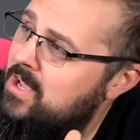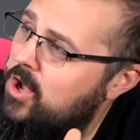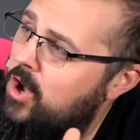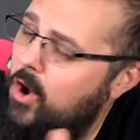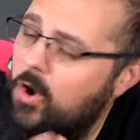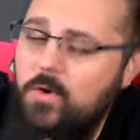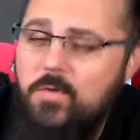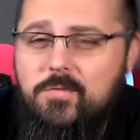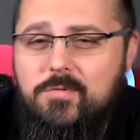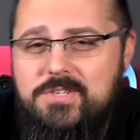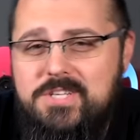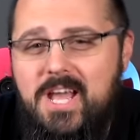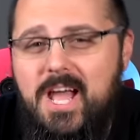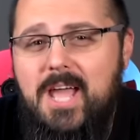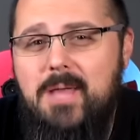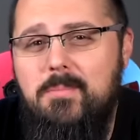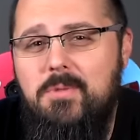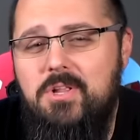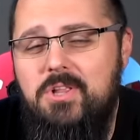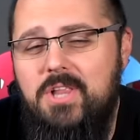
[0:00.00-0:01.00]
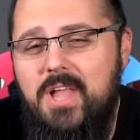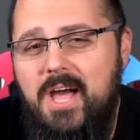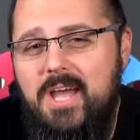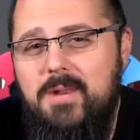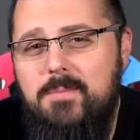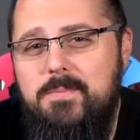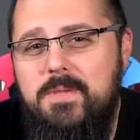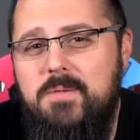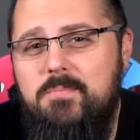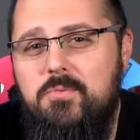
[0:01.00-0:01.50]
over time, a lot
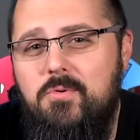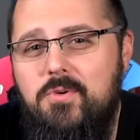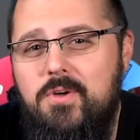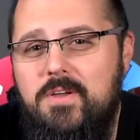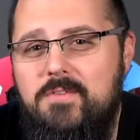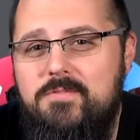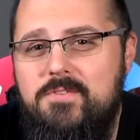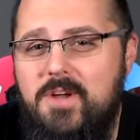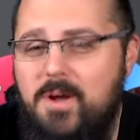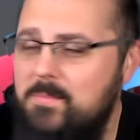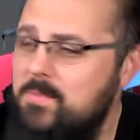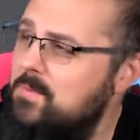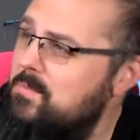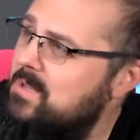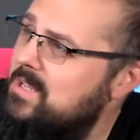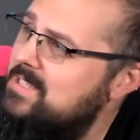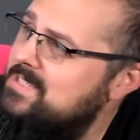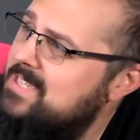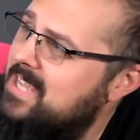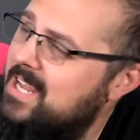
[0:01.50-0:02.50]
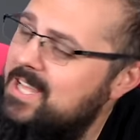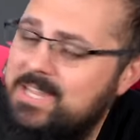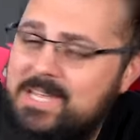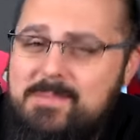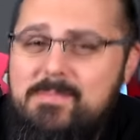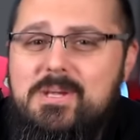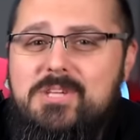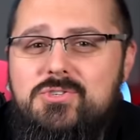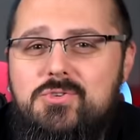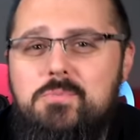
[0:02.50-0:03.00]
of people have come to me and said, "I
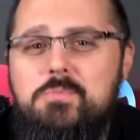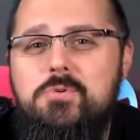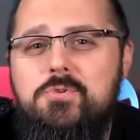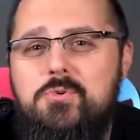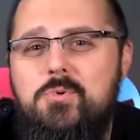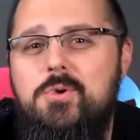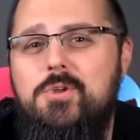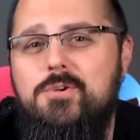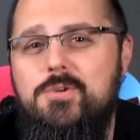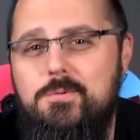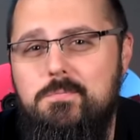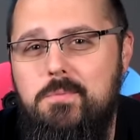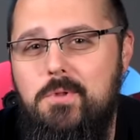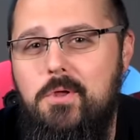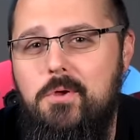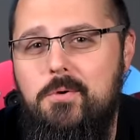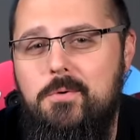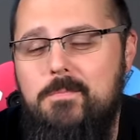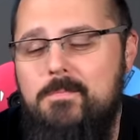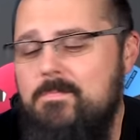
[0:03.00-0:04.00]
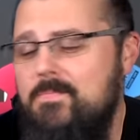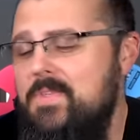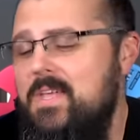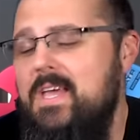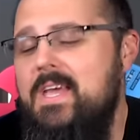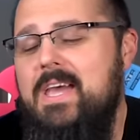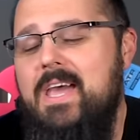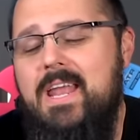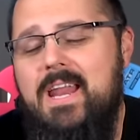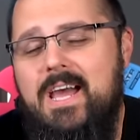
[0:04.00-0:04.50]
think my Super Tweeter's blown."
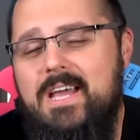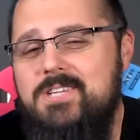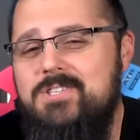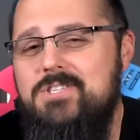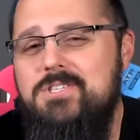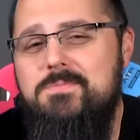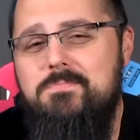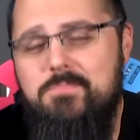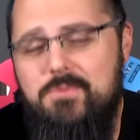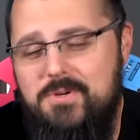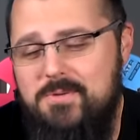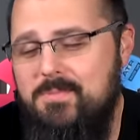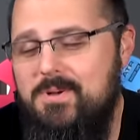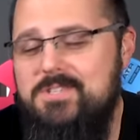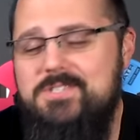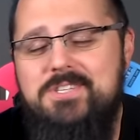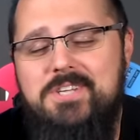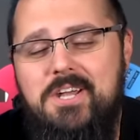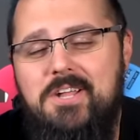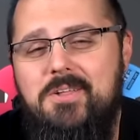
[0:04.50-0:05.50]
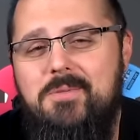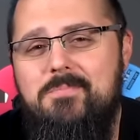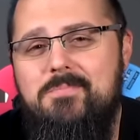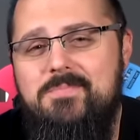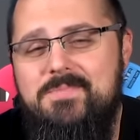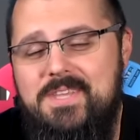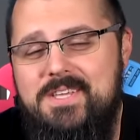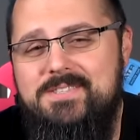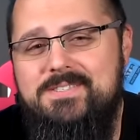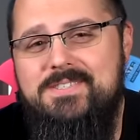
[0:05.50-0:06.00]
And I just pretty much tell
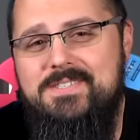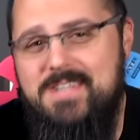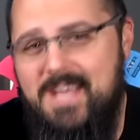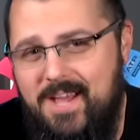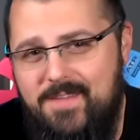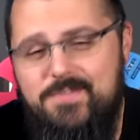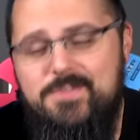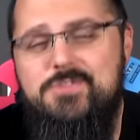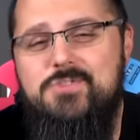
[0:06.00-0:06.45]
them it's not the